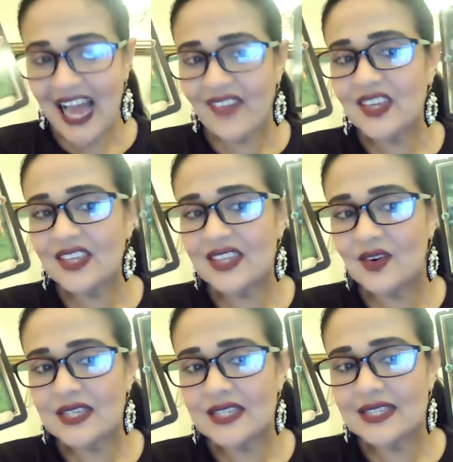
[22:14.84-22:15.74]
I think
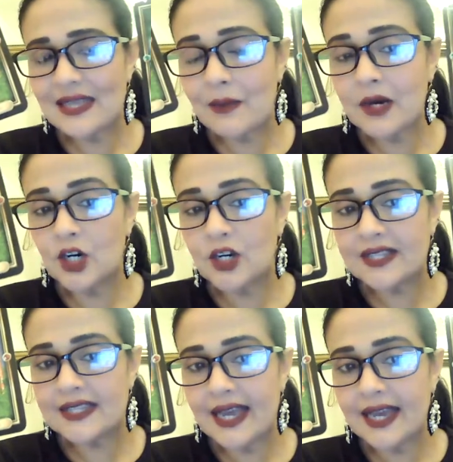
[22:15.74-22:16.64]
there is some
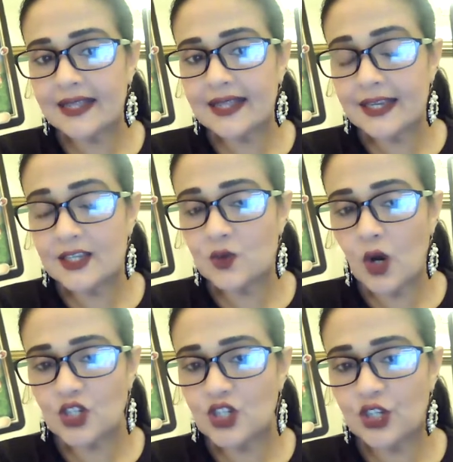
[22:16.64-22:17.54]
earth sign that is
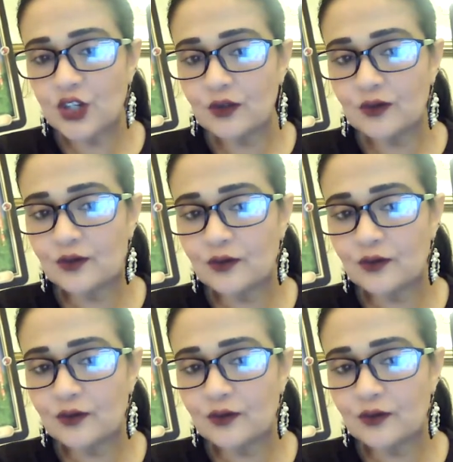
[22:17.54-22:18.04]
watching you